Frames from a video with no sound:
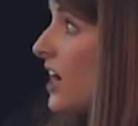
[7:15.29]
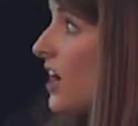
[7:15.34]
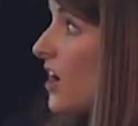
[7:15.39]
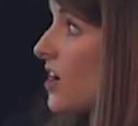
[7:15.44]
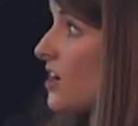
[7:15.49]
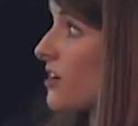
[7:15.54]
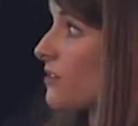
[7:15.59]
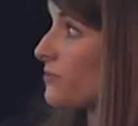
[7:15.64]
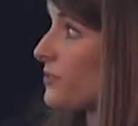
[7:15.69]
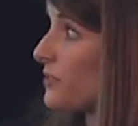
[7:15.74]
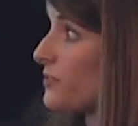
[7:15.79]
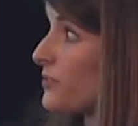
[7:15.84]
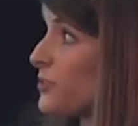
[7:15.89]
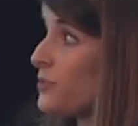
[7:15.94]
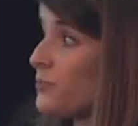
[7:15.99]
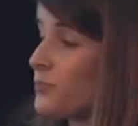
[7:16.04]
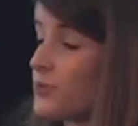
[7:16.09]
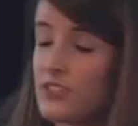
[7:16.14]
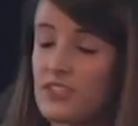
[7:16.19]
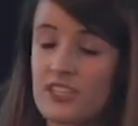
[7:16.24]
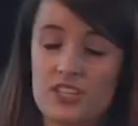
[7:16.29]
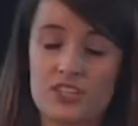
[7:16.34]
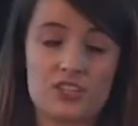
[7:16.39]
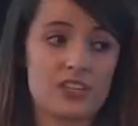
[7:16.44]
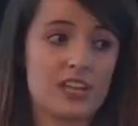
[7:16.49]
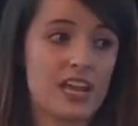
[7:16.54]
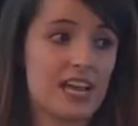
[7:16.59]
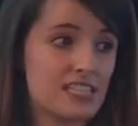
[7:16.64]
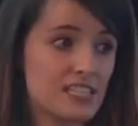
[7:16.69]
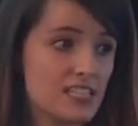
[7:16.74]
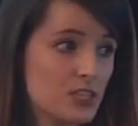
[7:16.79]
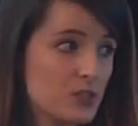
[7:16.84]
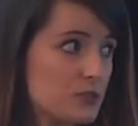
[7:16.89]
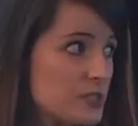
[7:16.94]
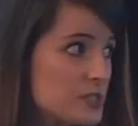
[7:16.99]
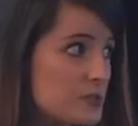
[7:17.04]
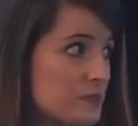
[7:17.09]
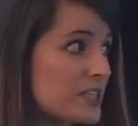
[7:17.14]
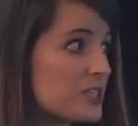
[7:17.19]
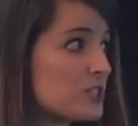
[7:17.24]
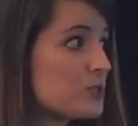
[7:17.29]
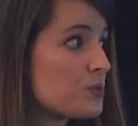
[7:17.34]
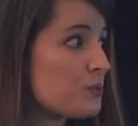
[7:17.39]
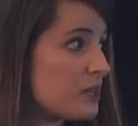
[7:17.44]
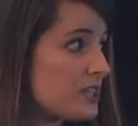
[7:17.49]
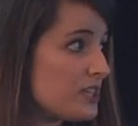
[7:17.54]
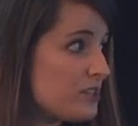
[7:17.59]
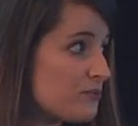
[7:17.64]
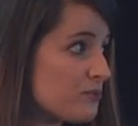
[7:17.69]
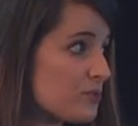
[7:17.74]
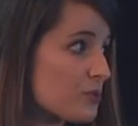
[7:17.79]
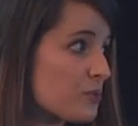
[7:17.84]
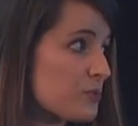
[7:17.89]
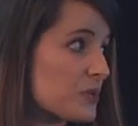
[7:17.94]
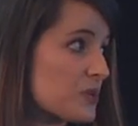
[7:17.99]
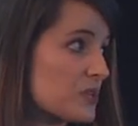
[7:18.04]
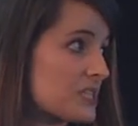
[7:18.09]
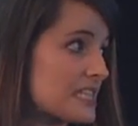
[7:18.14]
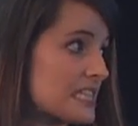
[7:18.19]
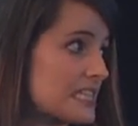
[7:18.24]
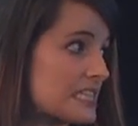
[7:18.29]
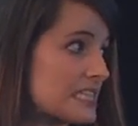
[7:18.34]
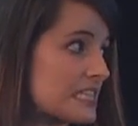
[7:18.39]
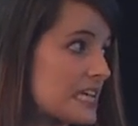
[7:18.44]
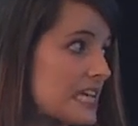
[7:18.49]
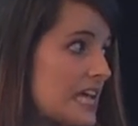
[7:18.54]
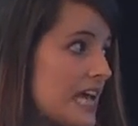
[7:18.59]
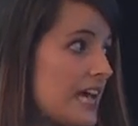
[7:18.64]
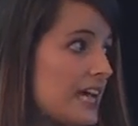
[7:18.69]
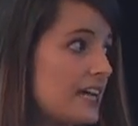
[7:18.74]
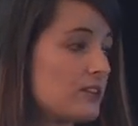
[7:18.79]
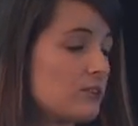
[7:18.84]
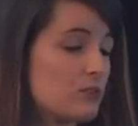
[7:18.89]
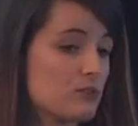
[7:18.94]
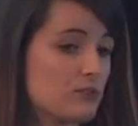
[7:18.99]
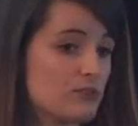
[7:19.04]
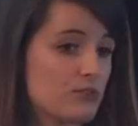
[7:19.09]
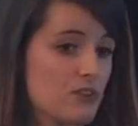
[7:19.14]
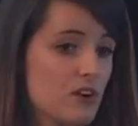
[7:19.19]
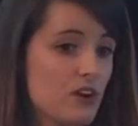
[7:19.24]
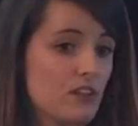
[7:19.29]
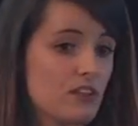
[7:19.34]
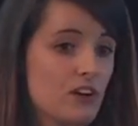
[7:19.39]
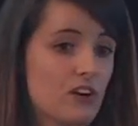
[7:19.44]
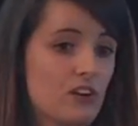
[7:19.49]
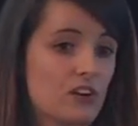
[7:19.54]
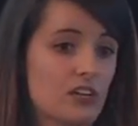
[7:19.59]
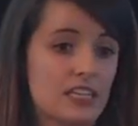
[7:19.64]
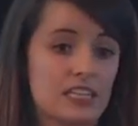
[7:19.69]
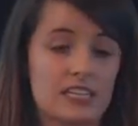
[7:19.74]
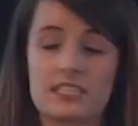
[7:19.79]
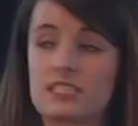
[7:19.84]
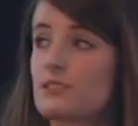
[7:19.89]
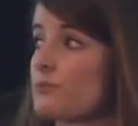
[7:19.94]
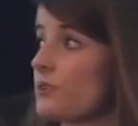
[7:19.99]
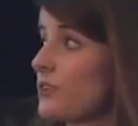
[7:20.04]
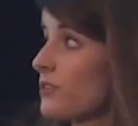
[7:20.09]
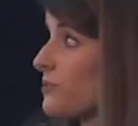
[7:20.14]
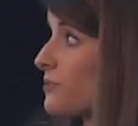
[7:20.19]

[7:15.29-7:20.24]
Our revenue per session has increased by 24%. And overall, our clicks went